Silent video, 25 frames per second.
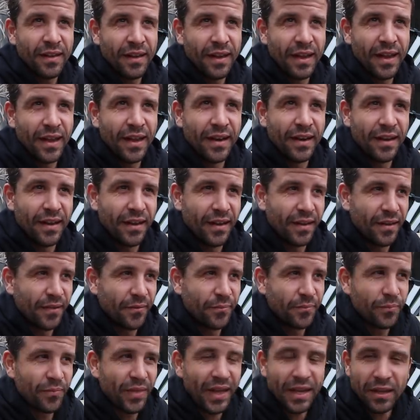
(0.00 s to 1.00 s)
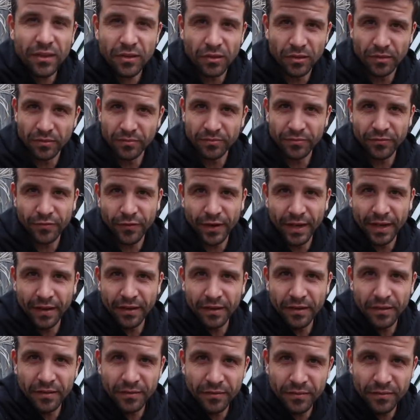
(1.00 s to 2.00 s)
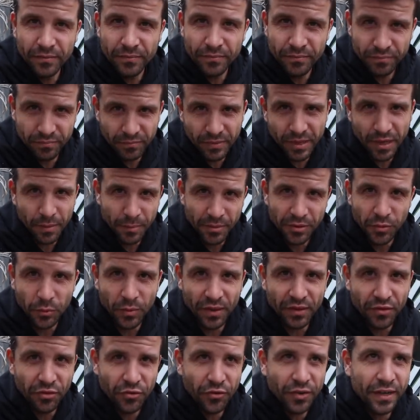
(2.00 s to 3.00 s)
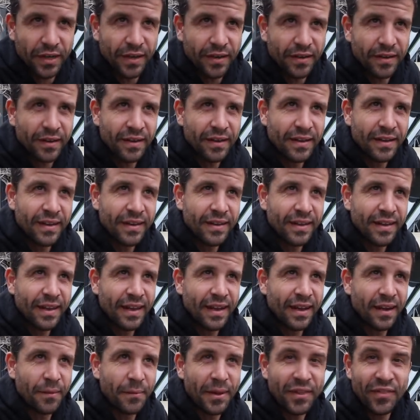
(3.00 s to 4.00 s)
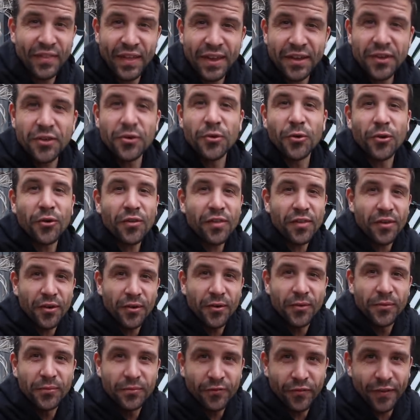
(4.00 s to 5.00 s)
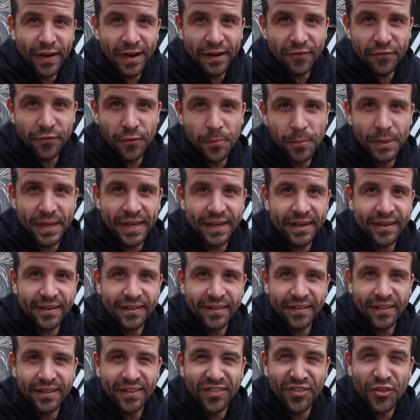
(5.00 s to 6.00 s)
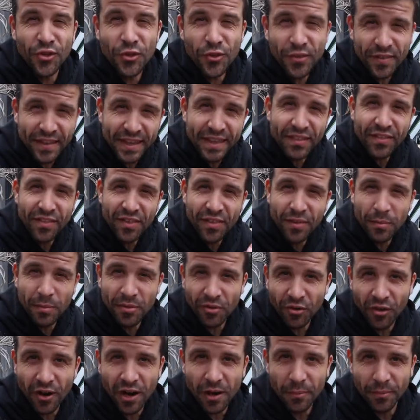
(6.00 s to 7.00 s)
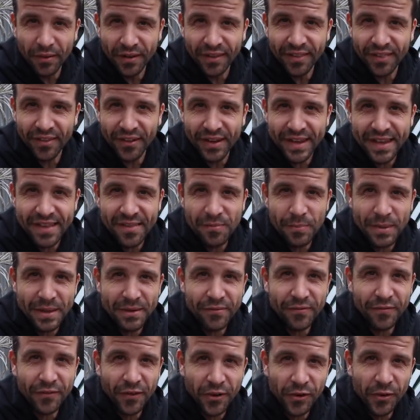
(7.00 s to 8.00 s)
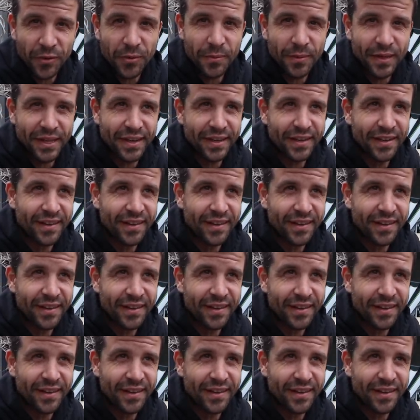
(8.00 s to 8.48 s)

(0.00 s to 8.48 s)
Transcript: And uh, thank you, Frank Carpenter13. Um, and thank you also, Frank, for being the 13th subscriber. So he's been following me